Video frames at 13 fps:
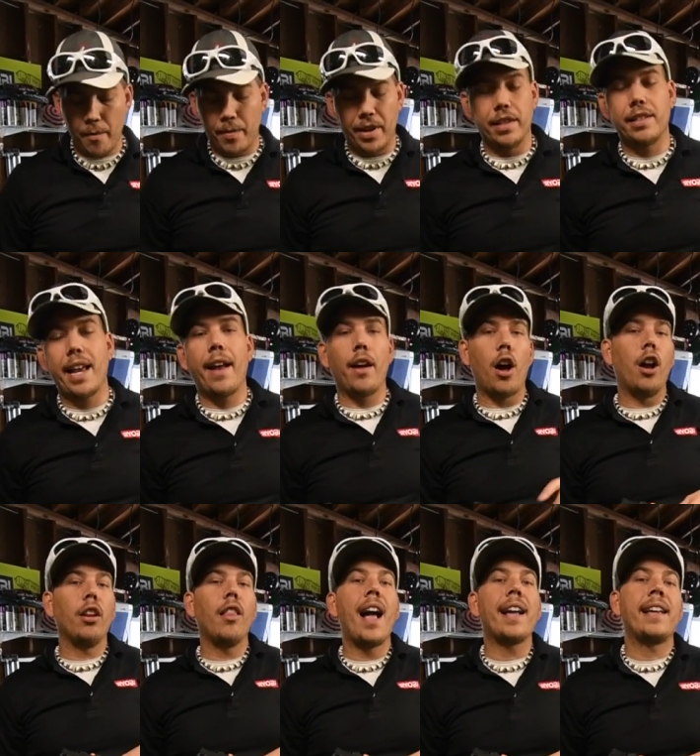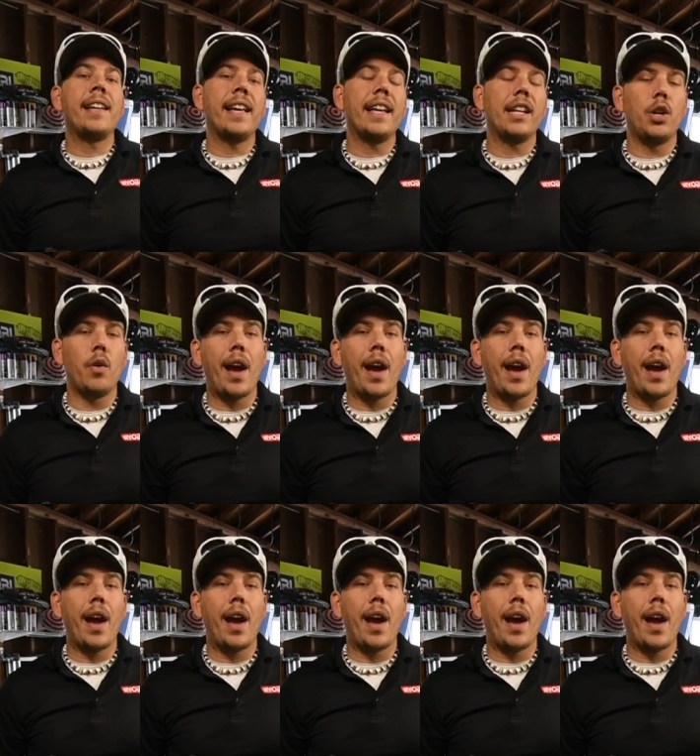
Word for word: because at unlocking it, you